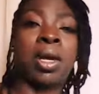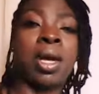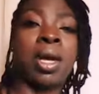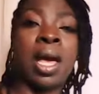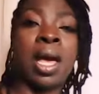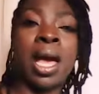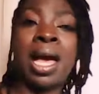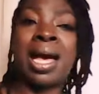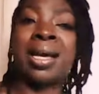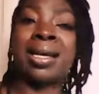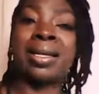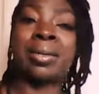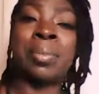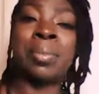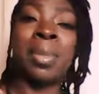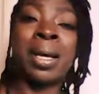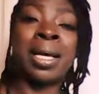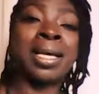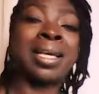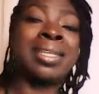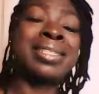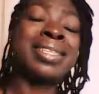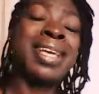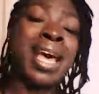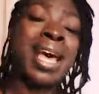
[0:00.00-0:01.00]
and
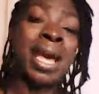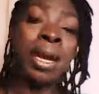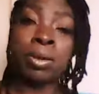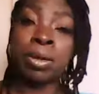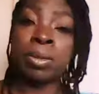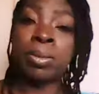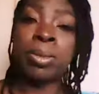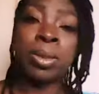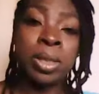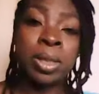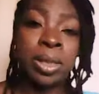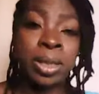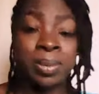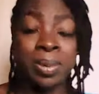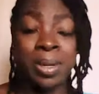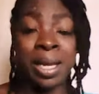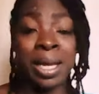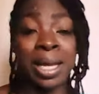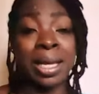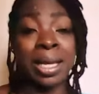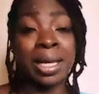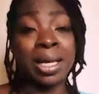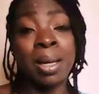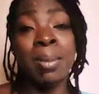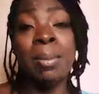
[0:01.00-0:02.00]
my terrible
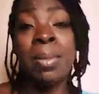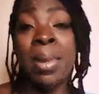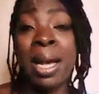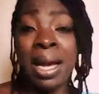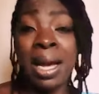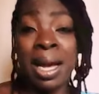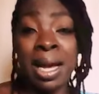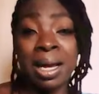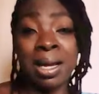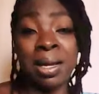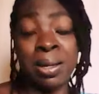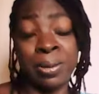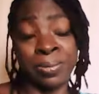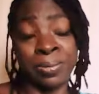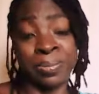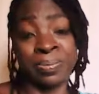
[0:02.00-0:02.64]
aching back,